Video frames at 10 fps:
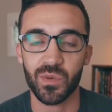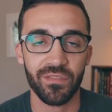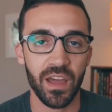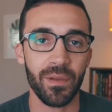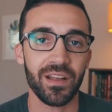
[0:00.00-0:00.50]

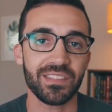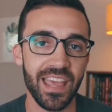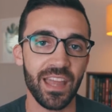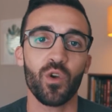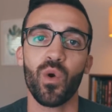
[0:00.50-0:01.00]
We've got about
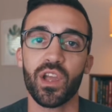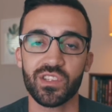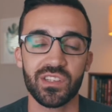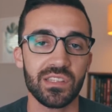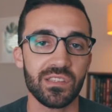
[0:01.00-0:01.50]
10
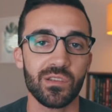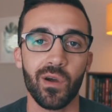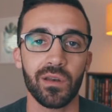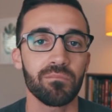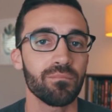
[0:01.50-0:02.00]
questions
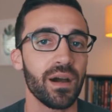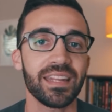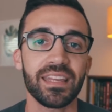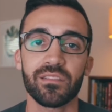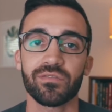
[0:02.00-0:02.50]
on
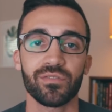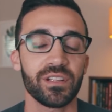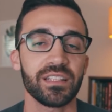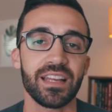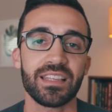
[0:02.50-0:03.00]
money,
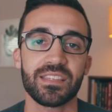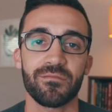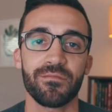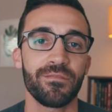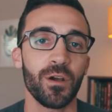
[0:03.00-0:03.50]
freelance,
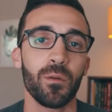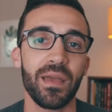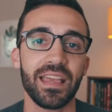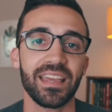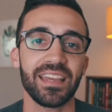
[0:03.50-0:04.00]
and
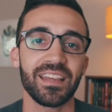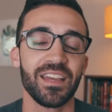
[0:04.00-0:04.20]
filmmaking.